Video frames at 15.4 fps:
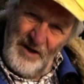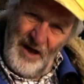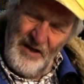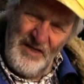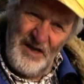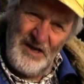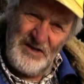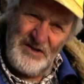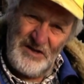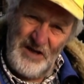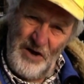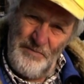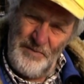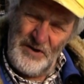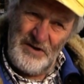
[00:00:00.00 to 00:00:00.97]
I think it's
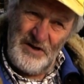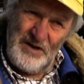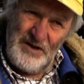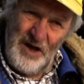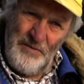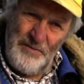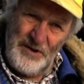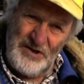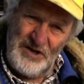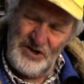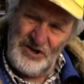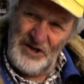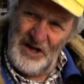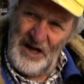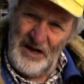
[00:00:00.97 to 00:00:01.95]
Go
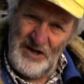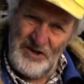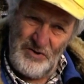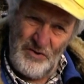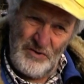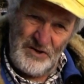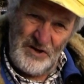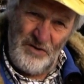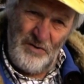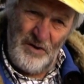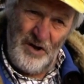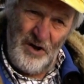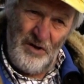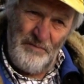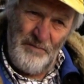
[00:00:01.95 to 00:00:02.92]
Petition, and it's also
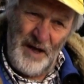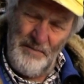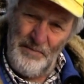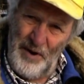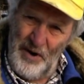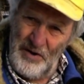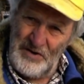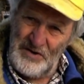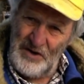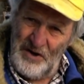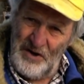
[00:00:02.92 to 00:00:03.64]
on my blogs.